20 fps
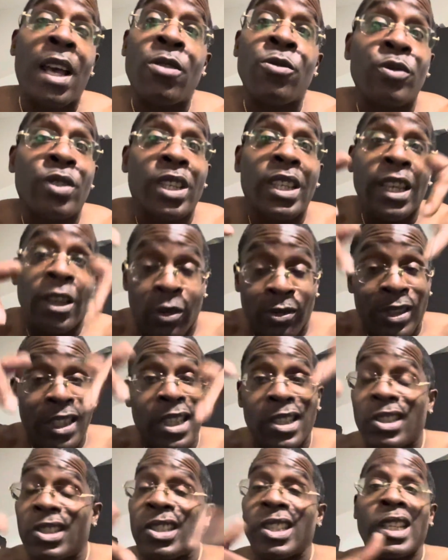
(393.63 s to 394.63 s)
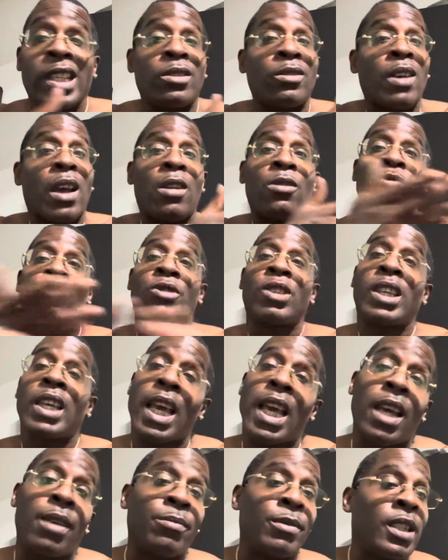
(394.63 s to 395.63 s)
don't, on this channel, I don't
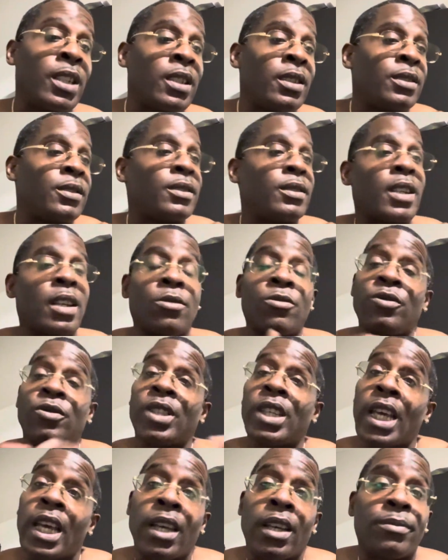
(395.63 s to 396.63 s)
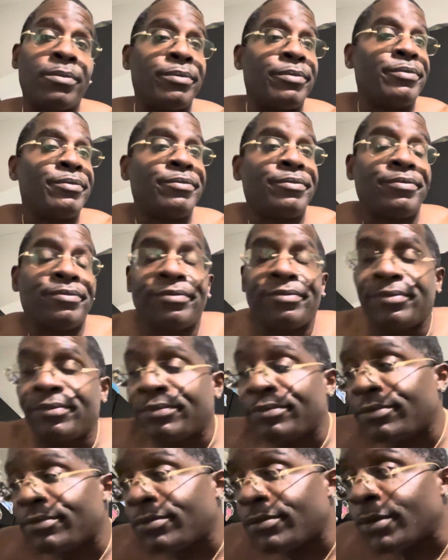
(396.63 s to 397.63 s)
cap, man. I don't cap. You know
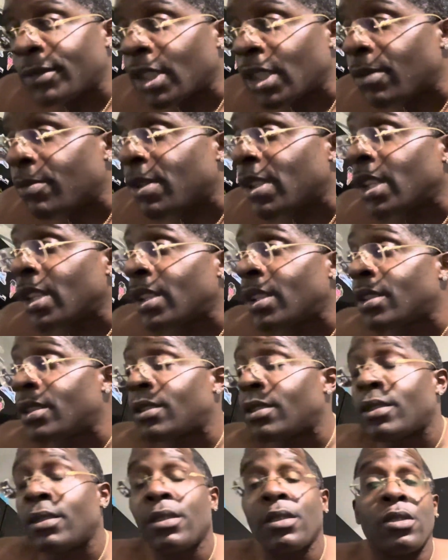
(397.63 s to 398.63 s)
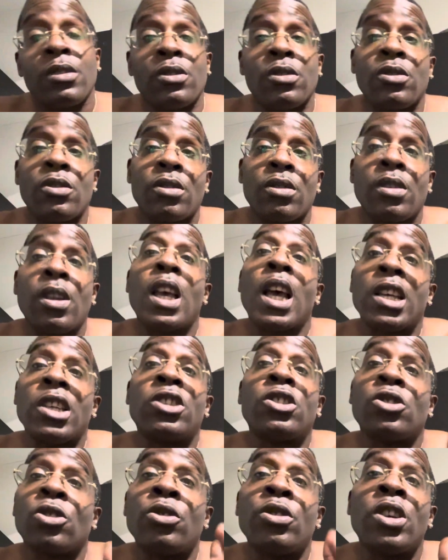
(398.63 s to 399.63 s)
what I'm saying? I
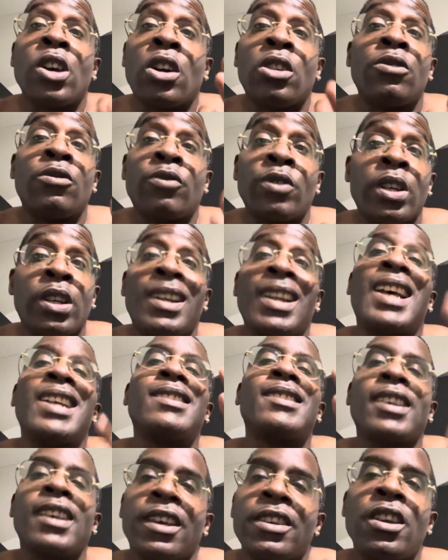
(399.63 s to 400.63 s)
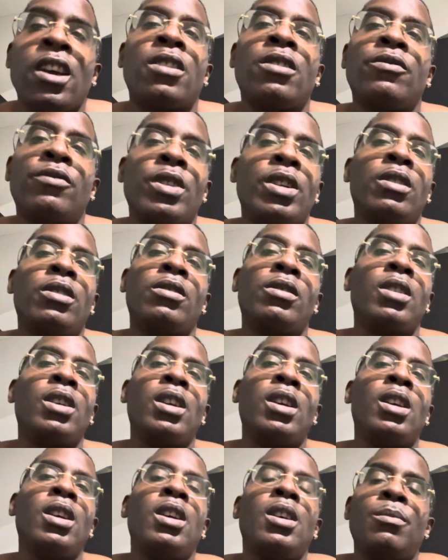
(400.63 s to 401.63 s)
show y'all the real. I tell y'all the real.
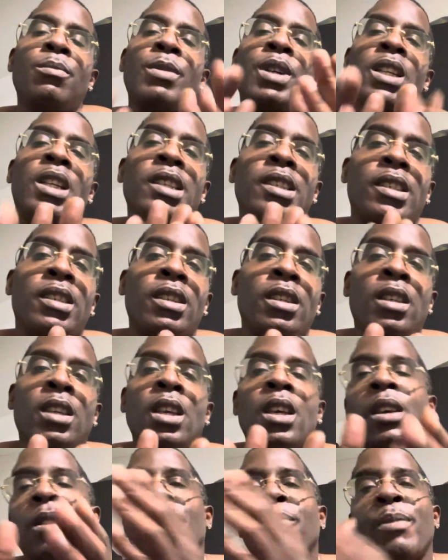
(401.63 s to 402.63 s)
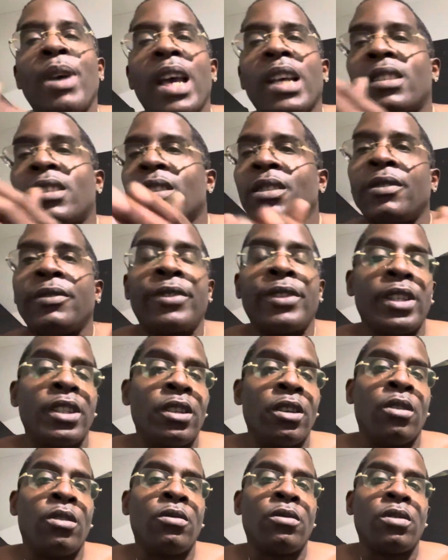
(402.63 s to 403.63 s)
But listen, back to the video.